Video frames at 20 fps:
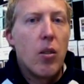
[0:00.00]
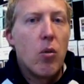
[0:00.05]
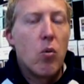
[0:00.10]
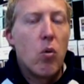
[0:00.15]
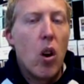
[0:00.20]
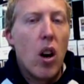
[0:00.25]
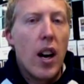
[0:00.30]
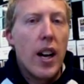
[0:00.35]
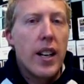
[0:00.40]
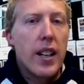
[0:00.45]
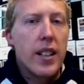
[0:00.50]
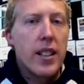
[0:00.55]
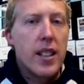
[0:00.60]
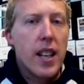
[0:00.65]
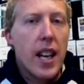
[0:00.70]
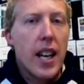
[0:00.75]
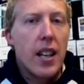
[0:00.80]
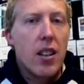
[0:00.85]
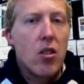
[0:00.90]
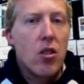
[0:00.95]
write it
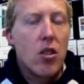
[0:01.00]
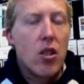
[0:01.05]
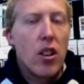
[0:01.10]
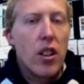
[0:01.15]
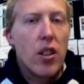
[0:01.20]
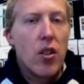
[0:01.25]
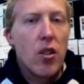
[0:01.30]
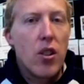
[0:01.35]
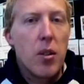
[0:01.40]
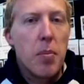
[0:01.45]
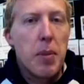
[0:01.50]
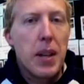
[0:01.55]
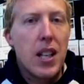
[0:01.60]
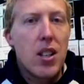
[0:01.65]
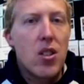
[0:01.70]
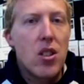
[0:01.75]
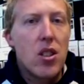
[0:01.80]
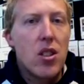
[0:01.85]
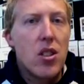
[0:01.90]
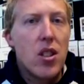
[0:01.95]
and you're not at Northern
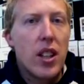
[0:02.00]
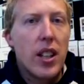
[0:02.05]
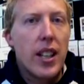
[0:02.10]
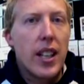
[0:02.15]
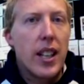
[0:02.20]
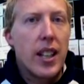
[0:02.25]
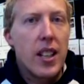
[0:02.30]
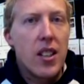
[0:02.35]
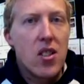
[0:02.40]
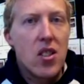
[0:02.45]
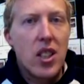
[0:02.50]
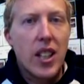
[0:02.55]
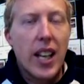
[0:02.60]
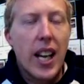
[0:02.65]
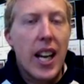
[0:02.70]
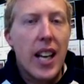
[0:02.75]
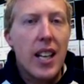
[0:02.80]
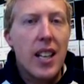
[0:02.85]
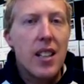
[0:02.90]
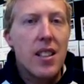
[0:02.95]
Beaches, you can either
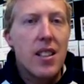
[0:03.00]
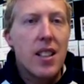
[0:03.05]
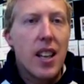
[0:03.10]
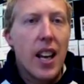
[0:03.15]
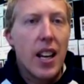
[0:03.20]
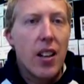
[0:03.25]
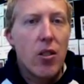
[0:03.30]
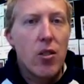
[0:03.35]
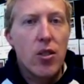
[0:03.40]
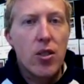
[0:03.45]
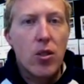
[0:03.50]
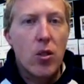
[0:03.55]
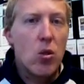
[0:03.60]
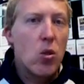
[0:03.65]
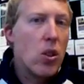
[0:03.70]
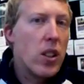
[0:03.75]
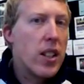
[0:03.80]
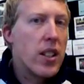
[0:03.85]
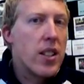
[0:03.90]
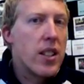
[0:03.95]
scan it at your
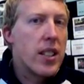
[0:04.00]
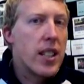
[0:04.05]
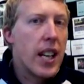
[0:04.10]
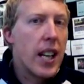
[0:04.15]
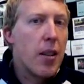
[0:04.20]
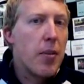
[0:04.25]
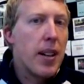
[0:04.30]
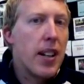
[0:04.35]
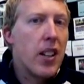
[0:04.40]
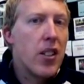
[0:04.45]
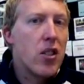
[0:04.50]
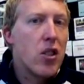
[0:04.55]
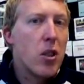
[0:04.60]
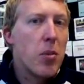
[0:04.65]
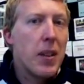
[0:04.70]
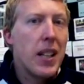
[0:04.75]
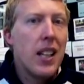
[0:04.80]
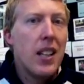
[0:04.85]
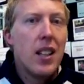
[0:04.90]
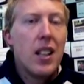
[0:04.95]
school and email it to
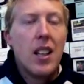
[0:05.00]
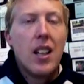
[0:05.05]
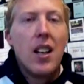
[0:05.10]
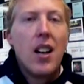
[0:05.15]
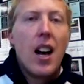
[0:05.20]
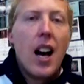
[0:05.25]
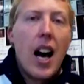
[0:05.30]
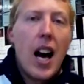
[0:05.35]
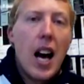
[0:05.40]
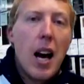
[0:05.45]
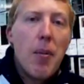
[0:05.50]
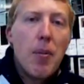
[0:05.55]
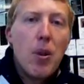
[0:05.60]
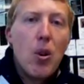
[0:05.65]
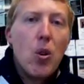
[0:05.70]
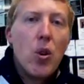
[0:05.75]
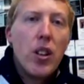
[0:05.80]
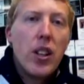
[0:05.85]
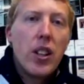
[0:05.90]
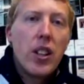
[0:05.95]
me.
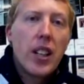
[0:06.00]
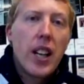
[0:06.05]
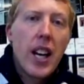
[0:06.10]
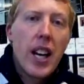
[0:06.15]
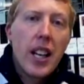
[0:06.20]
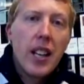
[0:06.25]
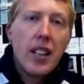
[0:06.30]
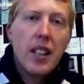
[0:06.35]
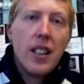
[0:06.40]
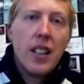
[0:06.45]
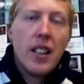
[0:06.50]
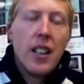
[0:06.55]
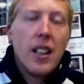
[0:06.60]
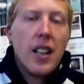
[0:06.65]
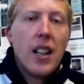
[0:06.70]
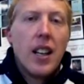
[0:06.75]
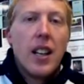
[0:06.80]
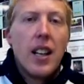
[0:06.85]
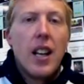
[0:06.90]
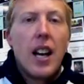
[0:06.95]
Or you can
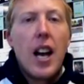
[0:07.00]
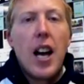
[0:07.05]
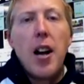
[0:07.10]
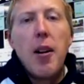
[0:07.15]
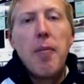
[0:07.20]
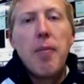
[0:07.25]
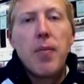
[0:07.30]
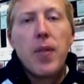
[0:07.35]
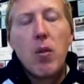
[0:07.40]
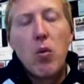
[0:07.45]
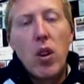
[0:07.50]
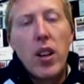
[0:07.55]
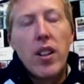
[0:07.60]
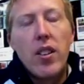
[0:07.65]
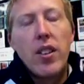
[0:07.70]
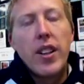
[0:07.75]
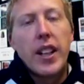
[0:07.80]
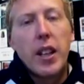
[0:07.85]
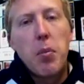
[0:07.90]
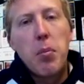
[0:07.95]
write
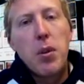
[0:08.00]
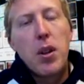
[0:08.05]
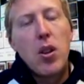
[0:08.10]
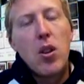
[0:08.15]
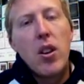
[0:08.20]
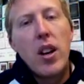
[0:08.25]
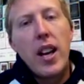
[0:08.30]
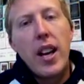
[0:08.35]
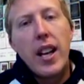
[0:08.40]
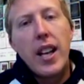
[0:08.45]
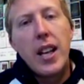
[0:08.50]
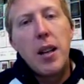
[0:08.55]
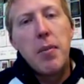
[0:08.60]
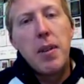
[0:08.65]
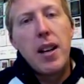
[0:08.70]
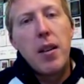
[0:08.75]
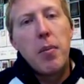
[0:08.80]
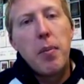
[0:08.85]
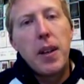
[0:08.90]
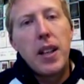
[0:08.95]
it on the computer and
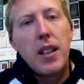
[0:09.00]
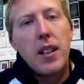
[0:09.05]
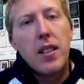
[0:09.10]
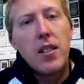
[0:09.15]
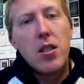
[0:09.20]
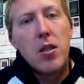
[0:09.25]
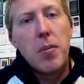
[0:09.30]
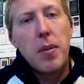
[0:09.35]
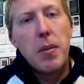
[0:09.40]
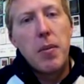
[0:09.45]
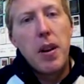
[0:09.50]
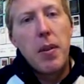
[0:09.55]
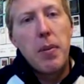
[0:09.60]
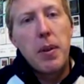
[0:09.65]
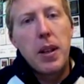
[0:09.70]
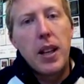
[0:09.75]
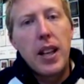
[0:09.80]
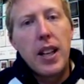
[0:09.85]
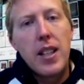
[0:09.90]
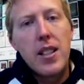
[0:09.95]
email me to me, might
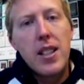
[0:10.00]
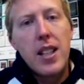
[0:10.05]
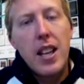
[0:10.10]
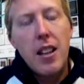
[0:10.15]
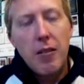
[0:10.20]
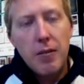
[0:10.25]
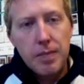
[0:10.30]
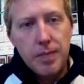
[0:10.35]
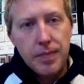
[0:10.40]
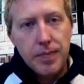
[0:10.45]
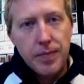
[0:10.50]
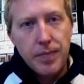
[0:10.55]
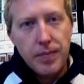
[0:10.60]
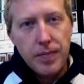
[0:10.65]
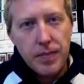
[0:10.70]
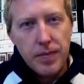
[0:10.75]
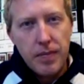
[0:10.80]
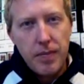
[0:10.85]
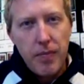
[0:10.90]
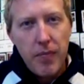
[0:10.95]
be easier.
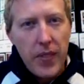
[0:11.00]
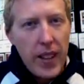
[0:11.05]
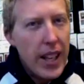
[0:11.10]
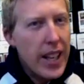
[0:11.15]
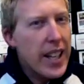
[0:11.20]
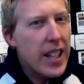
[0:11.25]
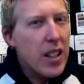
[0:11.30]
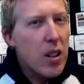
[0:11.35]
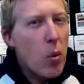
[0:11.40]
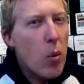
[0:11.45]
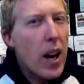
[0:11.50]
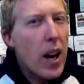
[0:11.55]
Either